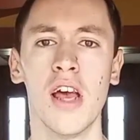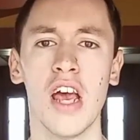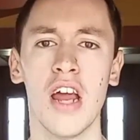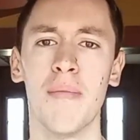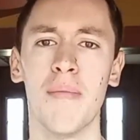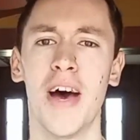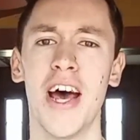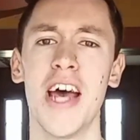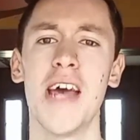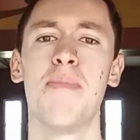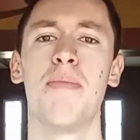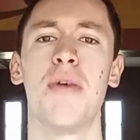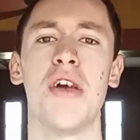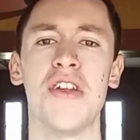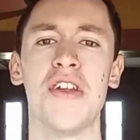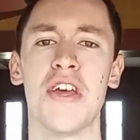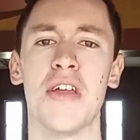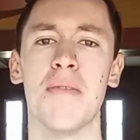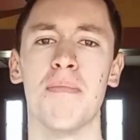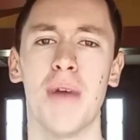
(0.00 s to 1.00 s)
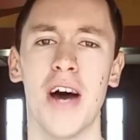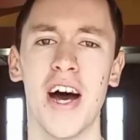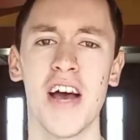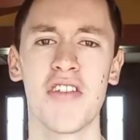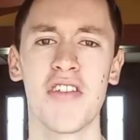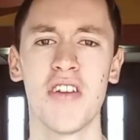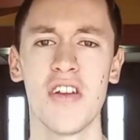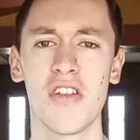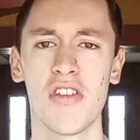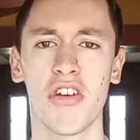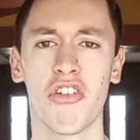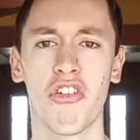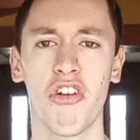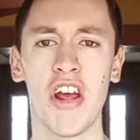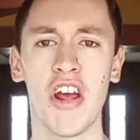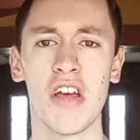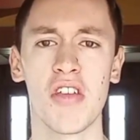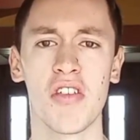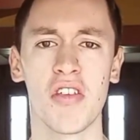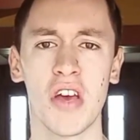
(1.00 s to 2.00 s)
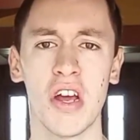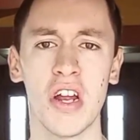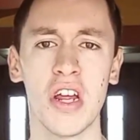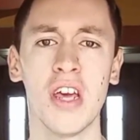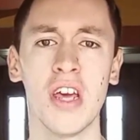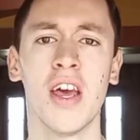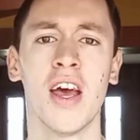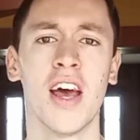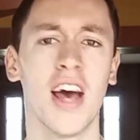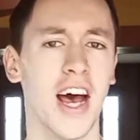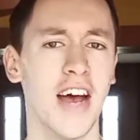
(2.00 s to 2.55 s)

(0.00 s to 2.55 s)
In my opinion, Boston's a great city.